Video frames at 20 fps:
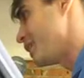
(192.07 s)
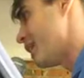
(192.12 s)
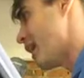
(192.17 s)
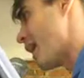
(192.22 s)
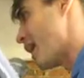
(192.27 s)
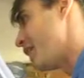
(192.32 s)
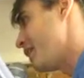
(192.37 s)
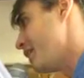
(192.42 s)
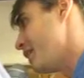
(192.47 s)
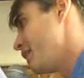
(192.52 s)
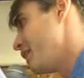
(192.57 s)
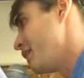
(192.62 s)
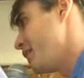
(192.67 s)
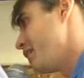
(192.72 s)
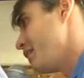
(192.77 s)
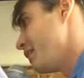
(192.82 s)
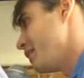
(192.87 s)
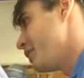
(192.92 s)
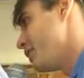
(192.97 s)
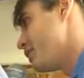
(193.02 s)
that
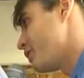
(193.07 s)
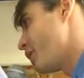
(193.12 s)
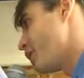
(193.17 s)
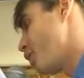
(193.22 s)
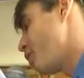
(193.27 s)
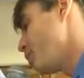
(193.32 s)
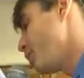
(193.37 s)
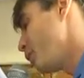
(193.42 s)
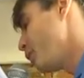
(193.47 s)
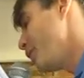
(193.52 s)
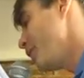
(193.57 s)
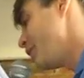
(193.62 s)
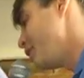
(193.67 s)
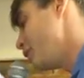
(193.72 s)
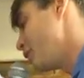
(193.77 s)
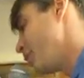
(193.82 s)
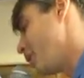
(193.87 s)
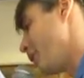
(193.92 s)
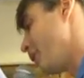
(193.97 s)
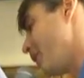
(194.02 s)
is
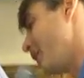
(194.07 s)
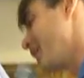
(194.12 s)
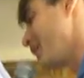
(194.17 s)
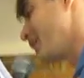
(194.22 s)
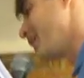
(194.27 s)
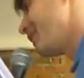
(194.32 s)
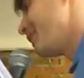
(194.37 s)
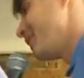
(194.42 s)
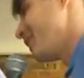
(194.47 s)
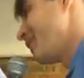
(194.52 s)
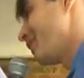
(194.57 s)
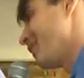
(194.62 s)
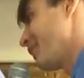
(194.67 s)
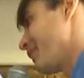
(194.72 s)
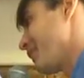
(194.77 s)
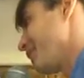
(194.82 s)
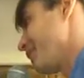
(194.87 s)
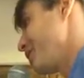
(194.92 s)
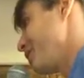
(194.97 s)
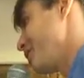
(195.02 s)
unbelievable. Like, they're
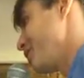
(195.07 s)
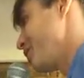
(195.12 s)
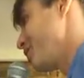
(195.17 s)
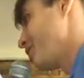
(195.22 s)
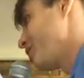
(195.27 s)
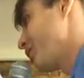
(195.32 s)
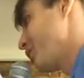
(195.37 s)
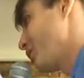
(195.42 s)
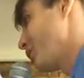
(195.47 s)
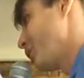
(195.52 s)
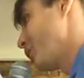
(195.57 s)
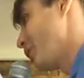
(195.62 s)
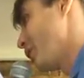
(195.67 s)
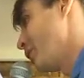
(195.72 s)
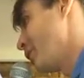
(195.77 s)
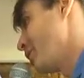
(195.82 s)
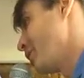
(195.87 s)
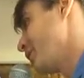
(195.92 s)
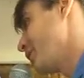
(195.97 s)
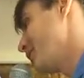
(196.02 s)
like, can you just get a
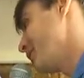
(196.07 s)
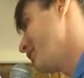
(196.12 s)
lawyer?